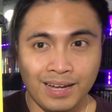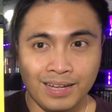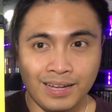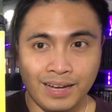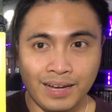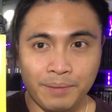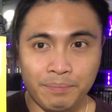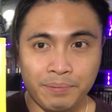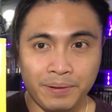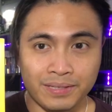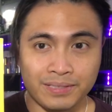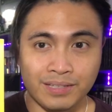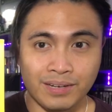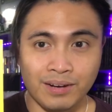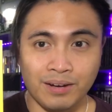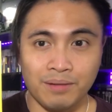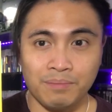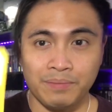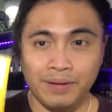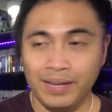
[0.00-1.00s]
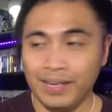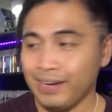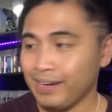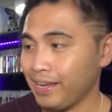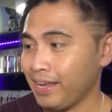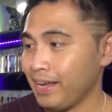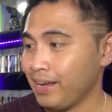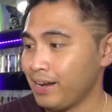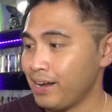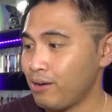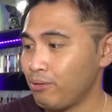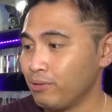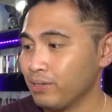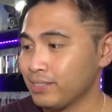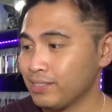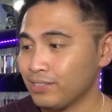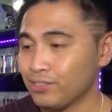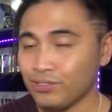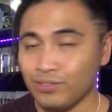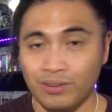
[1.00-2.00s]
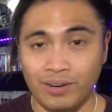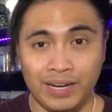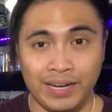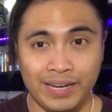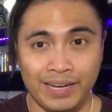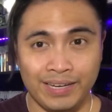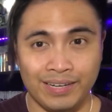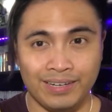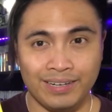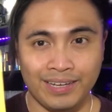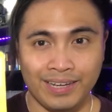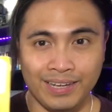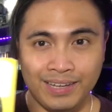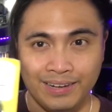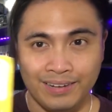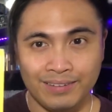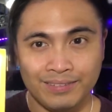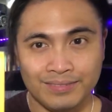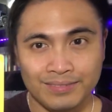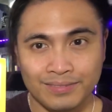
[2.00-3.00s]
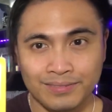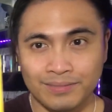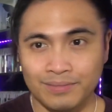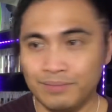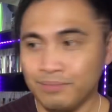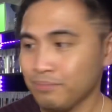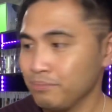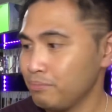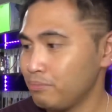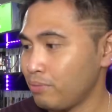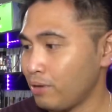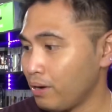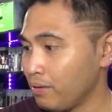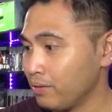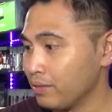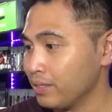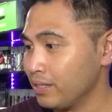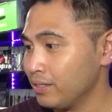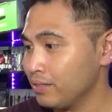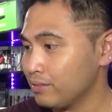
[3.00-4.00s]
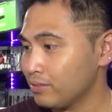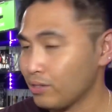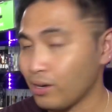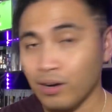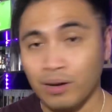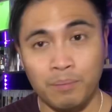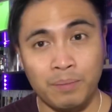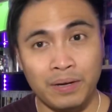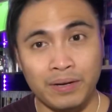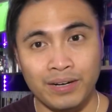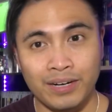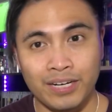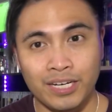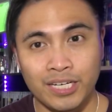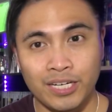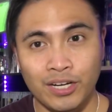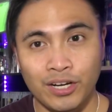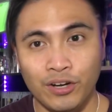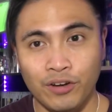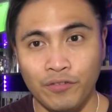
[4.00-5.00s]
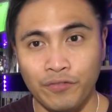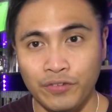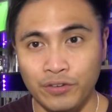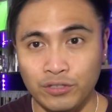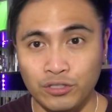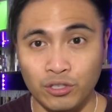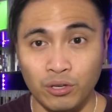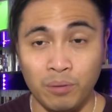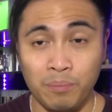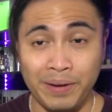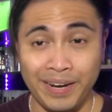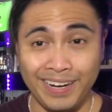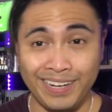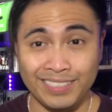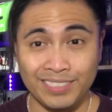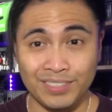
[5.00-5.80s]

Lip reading: I picked it up and I cannot wait to try it and probably talk about it in the near future on my next